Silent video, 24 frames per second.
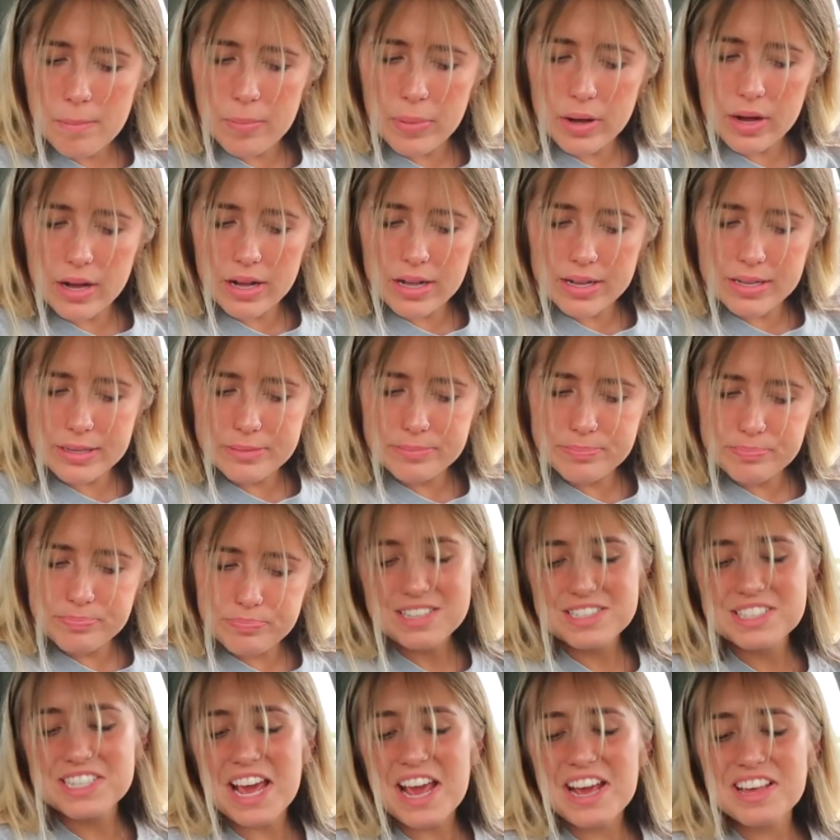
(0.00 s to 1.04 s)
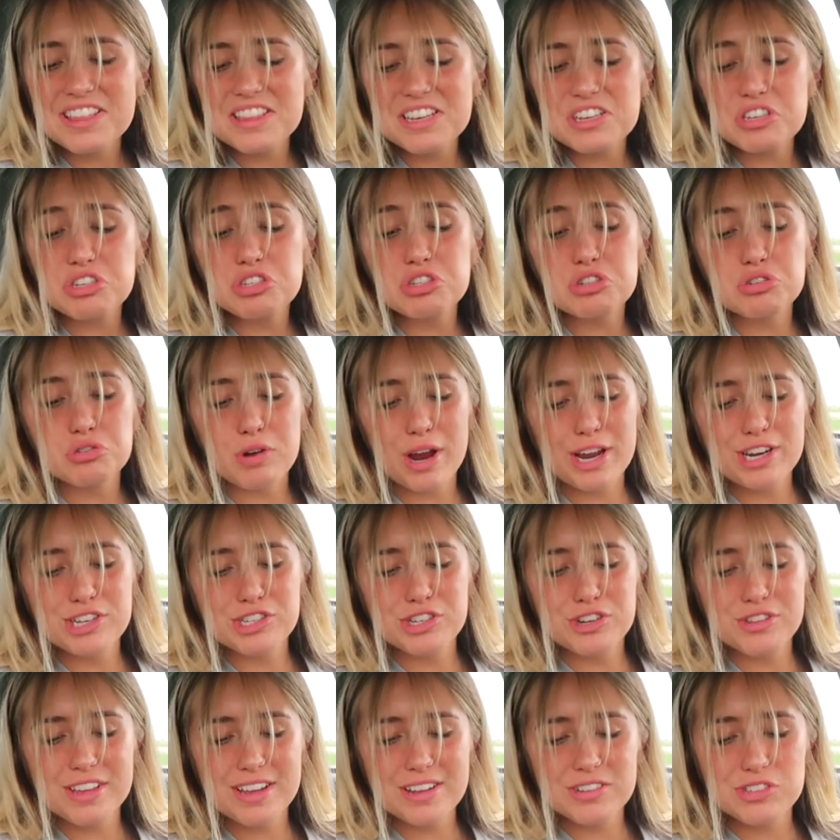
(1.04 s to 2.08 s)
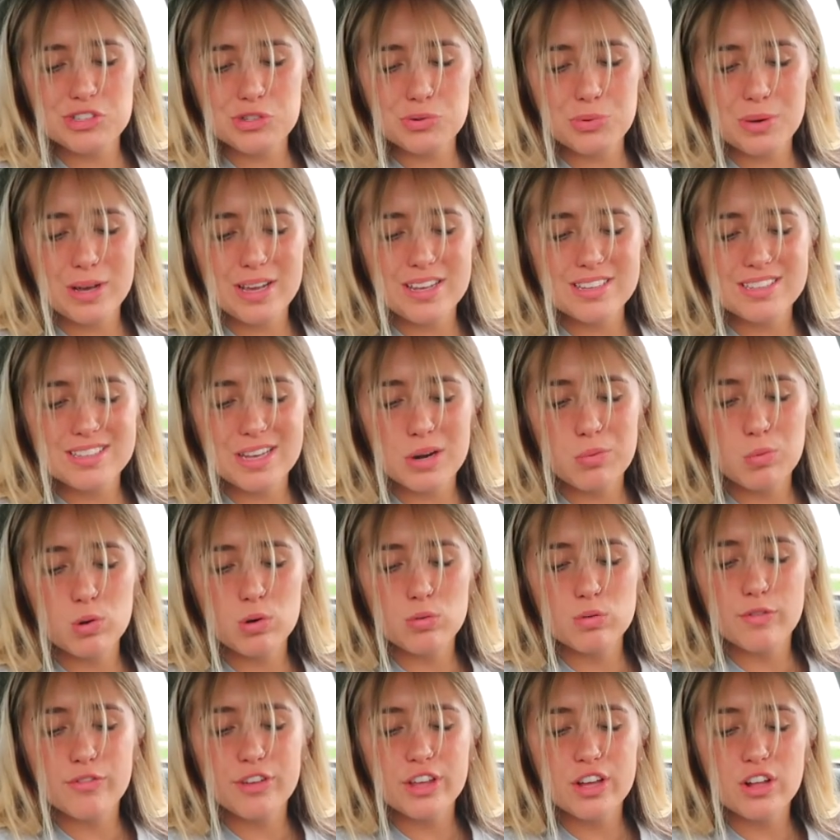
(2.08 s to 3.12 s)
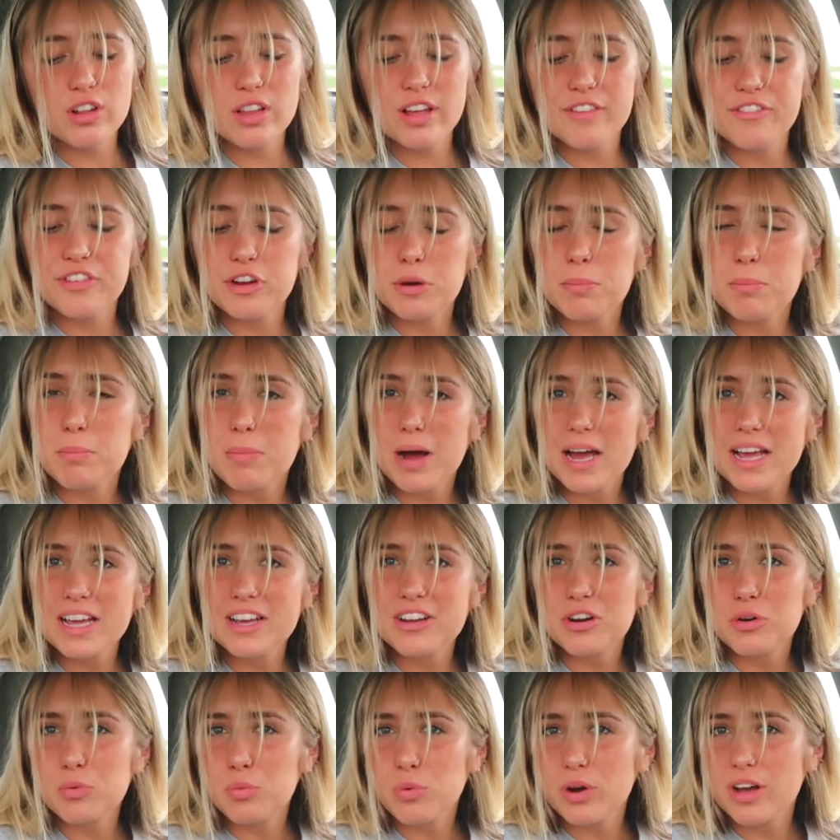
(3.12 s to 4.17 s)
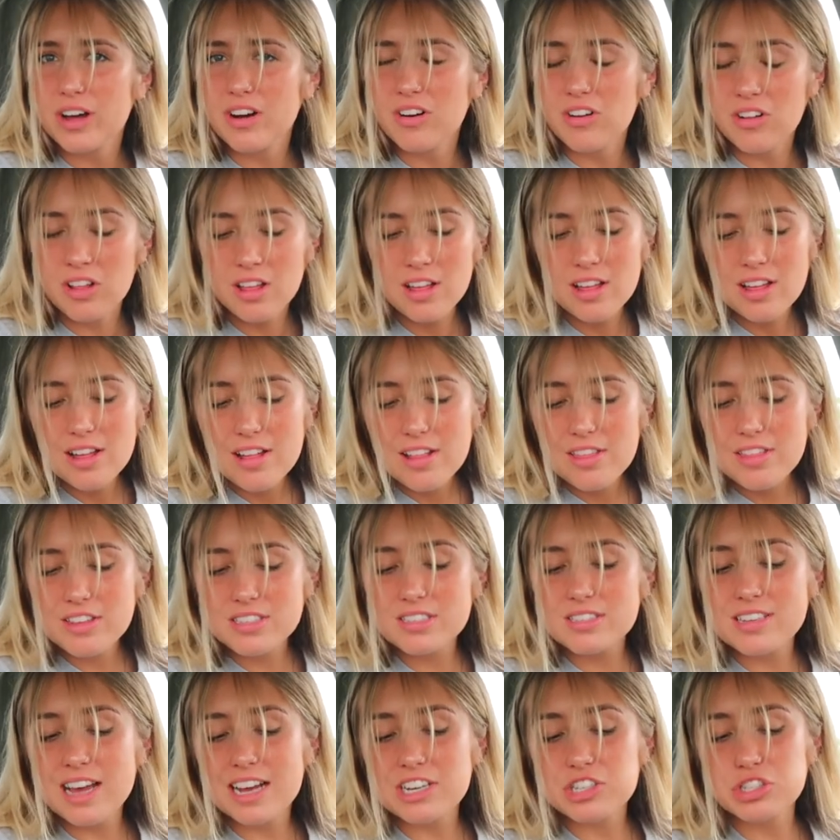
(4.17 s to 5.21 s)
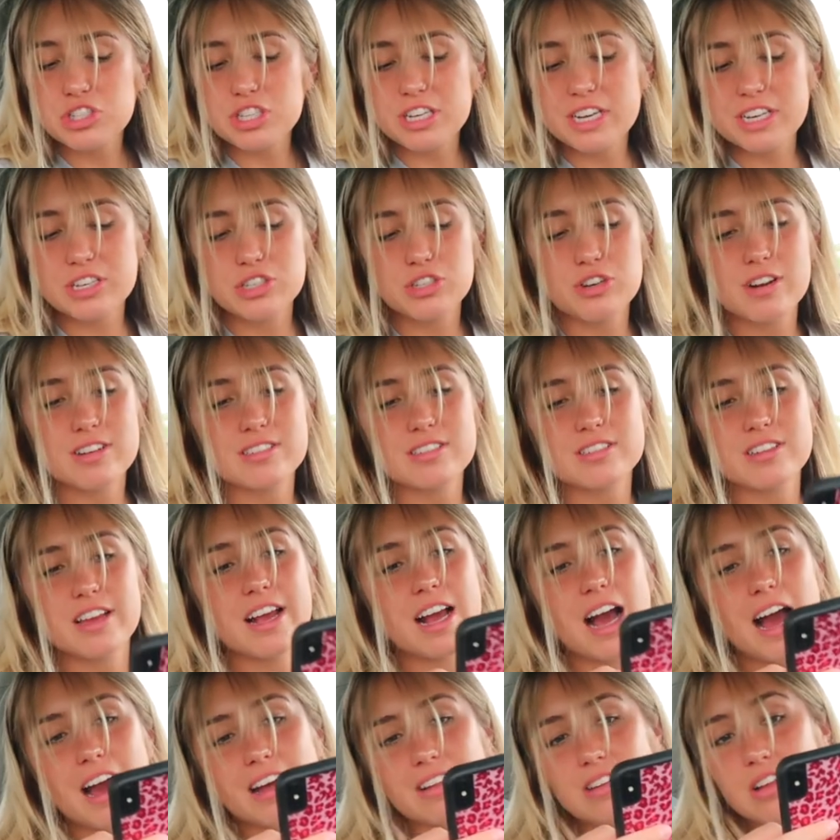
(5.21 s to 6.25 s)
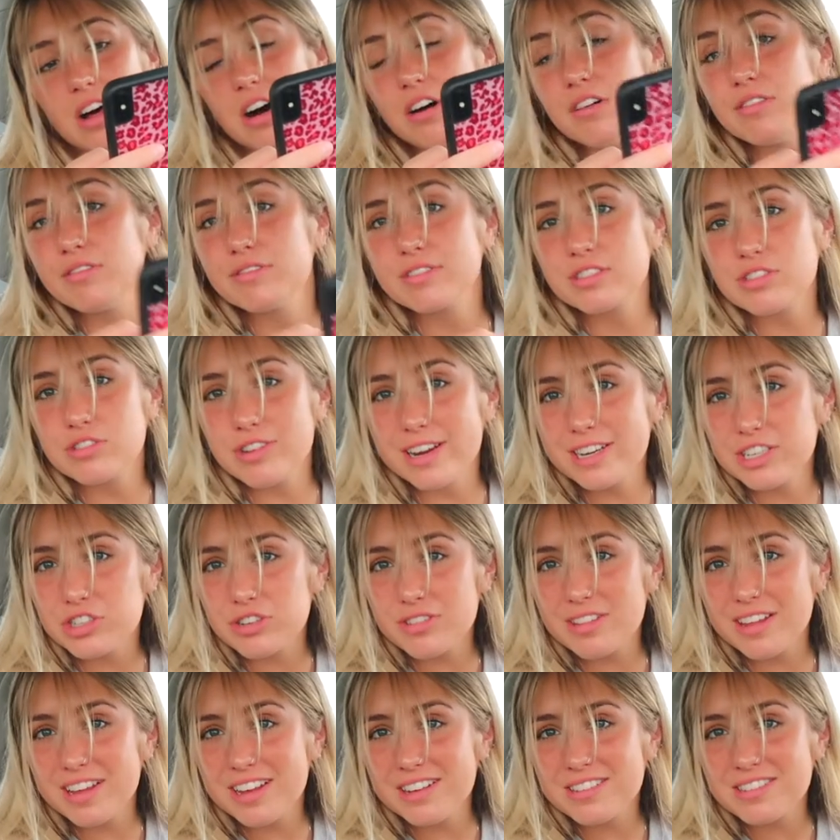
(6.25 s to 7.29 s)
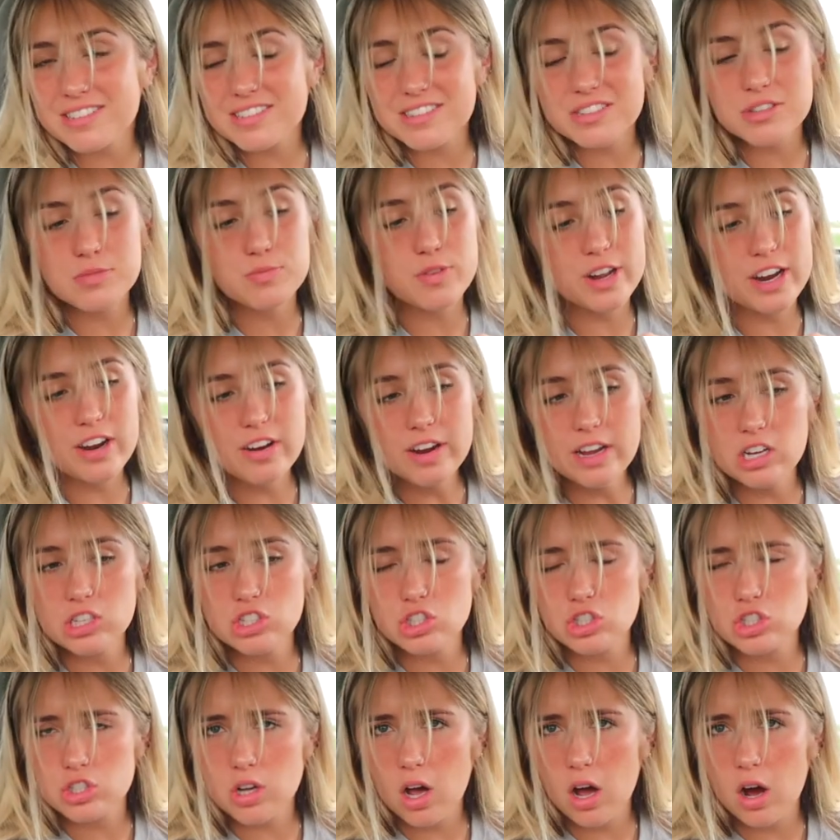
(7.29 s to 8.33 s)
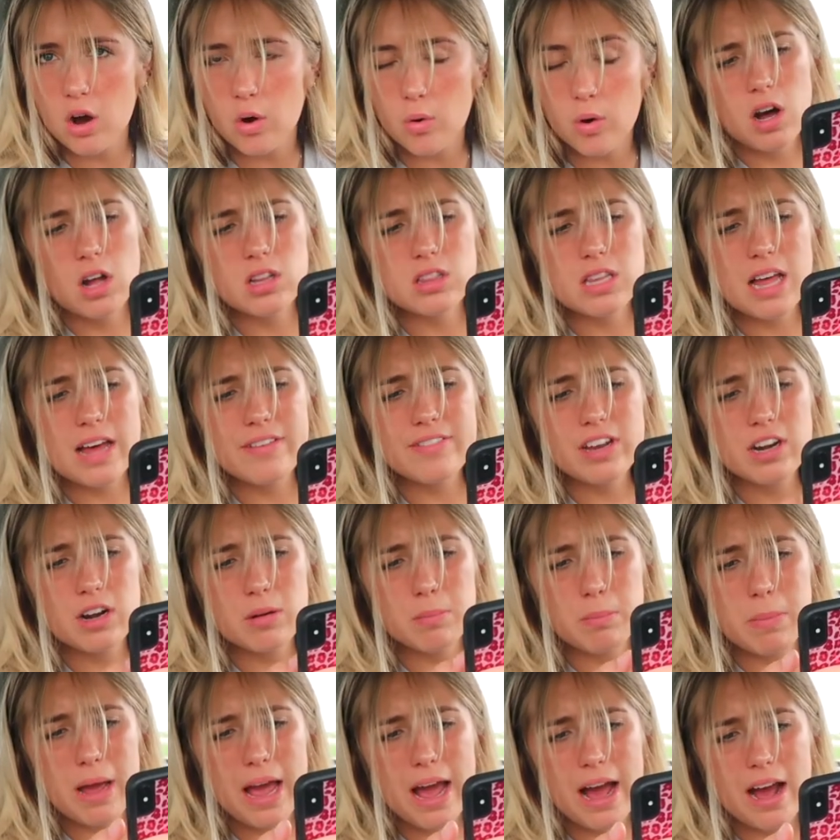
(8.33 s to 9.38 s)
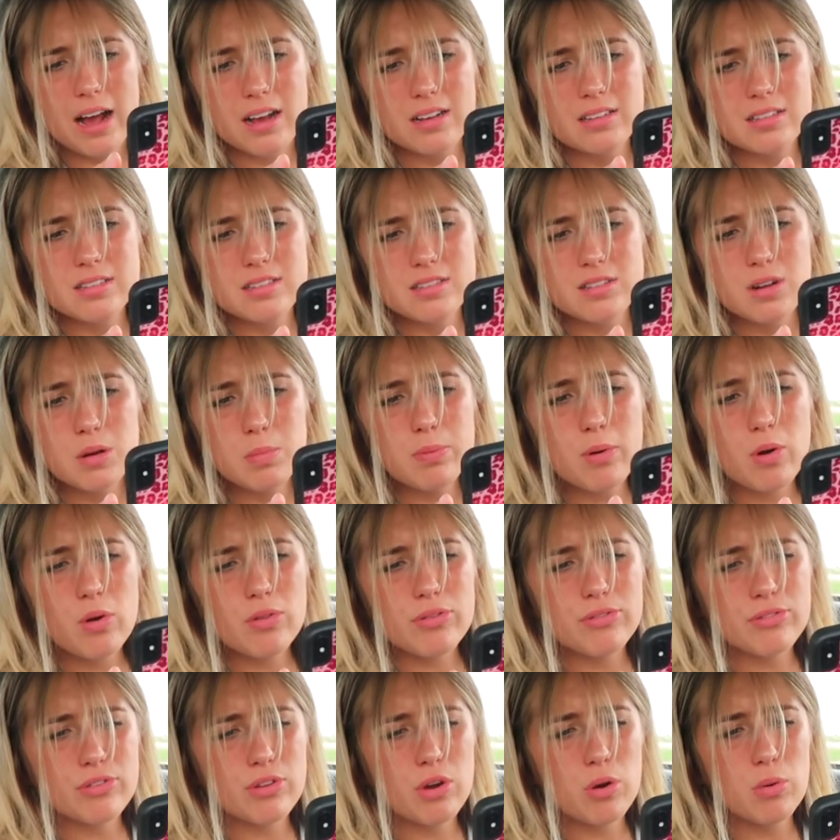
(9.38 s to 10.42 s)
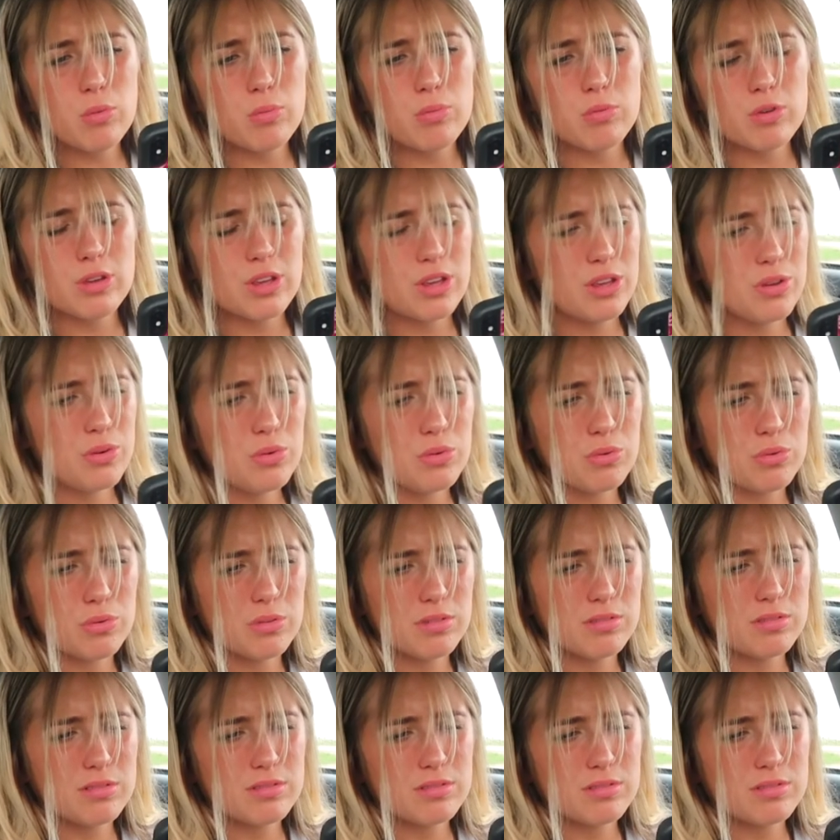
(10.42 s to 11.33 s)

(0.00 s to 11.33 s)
but take this Stranger Things quiz and we'll reveal if you're Mike or Will. This is actually interesting. I love Stranger Things. It's a very good show. 11 or Max, they're both so cute.